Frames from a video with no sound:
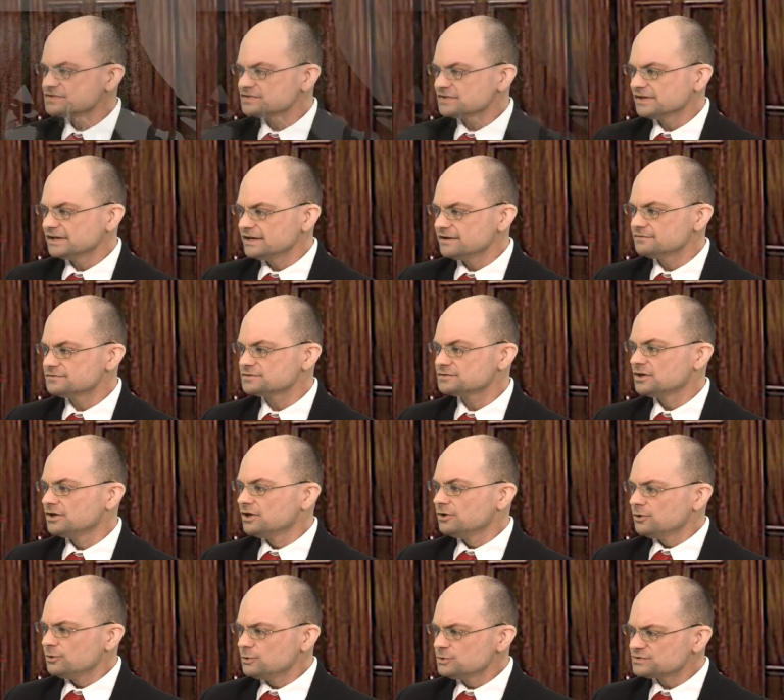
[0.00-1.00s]
slaves
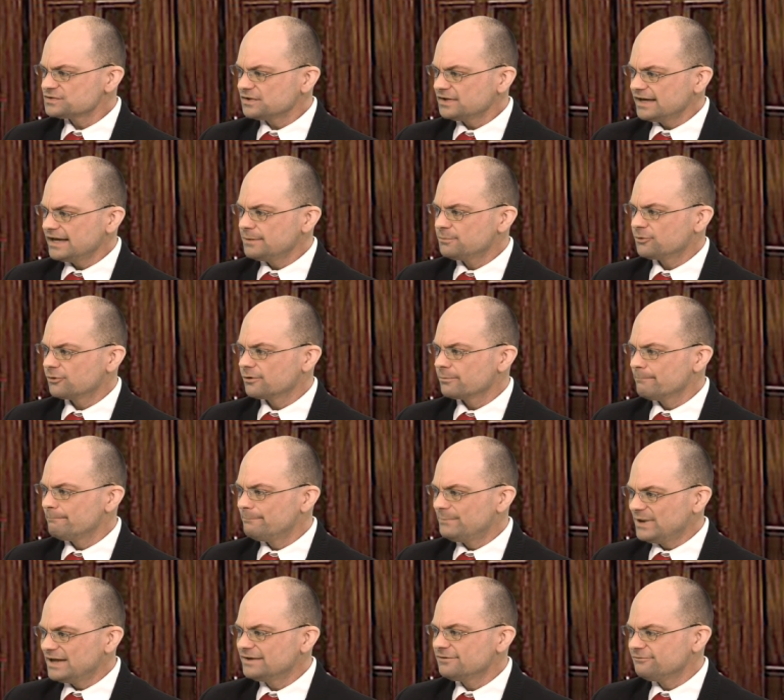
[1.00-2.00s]
whose labor
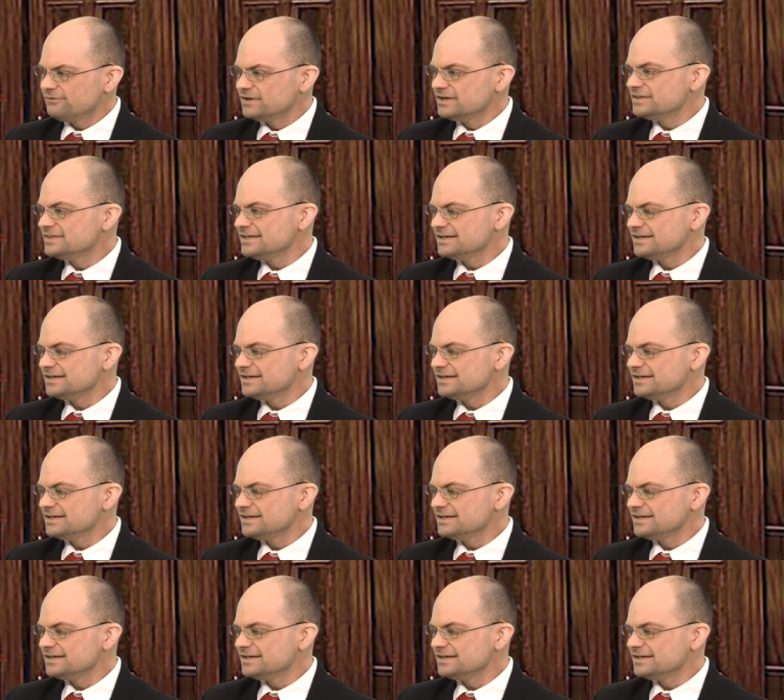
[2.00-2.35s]
benefited